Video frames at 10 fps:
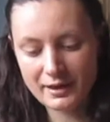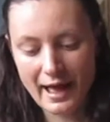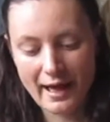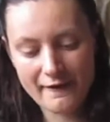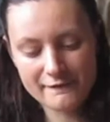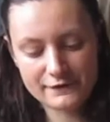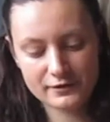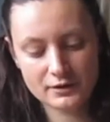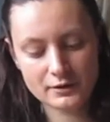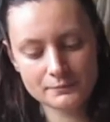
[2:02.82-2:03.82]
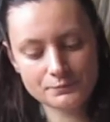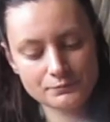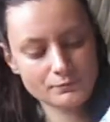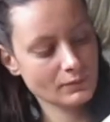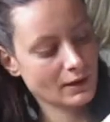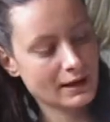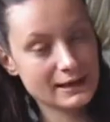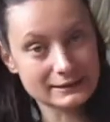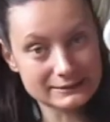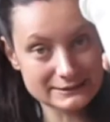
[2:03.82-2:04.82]
have
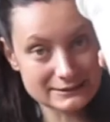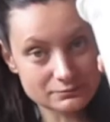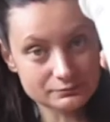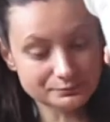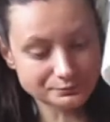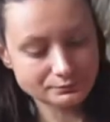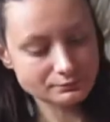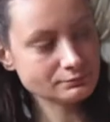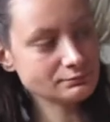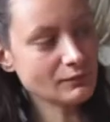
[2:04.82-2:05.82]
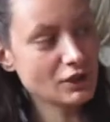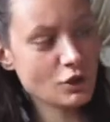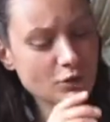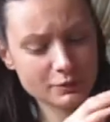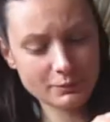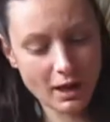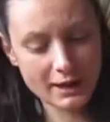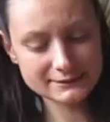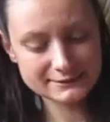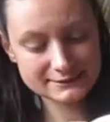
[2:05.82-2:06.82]
is yogurt
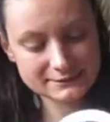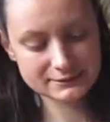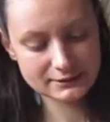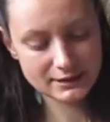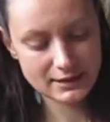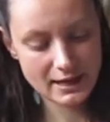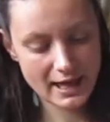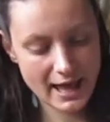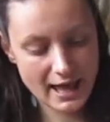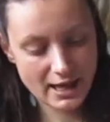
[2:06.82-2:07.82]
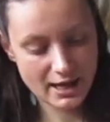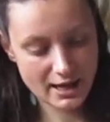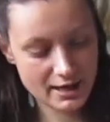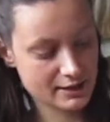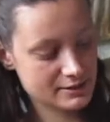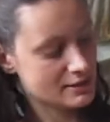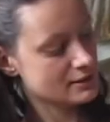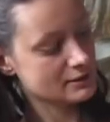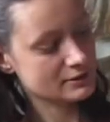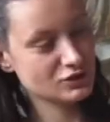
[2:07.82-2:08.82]
pots, and
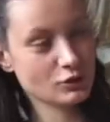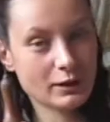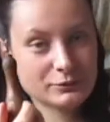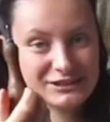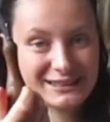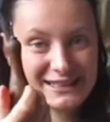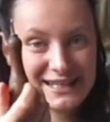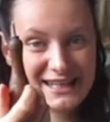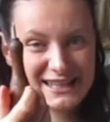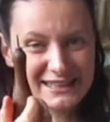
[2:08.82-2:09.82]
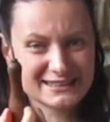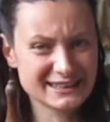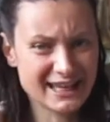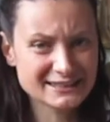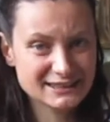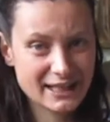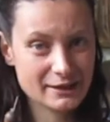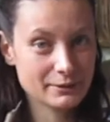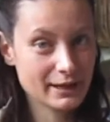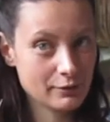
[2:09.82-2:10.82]
so I'm just gonna take this. It has a
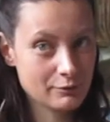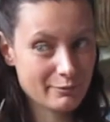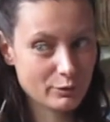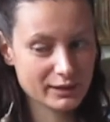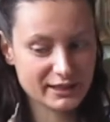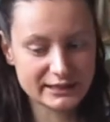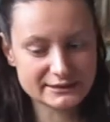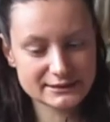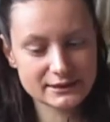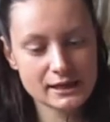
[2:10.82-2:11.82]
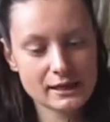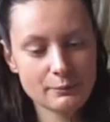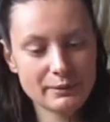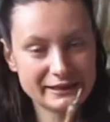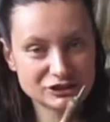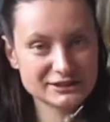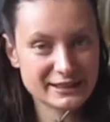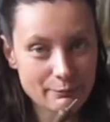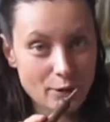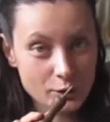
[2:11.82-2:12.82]
name, can't remember what it is, but it's just
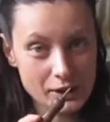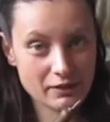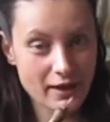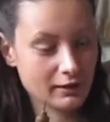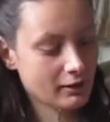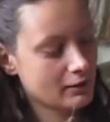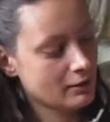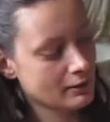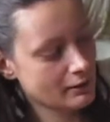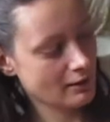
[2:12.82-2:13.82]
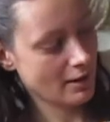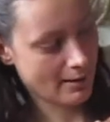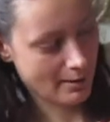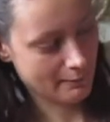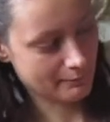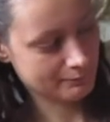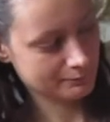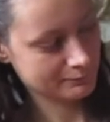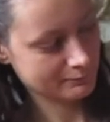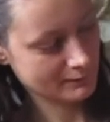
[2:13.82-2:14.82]
like a pokey thing.
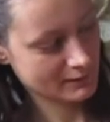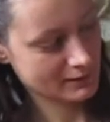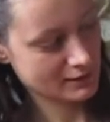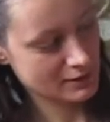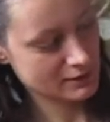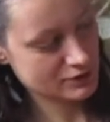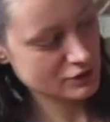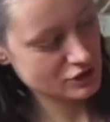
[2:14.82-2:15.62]
So you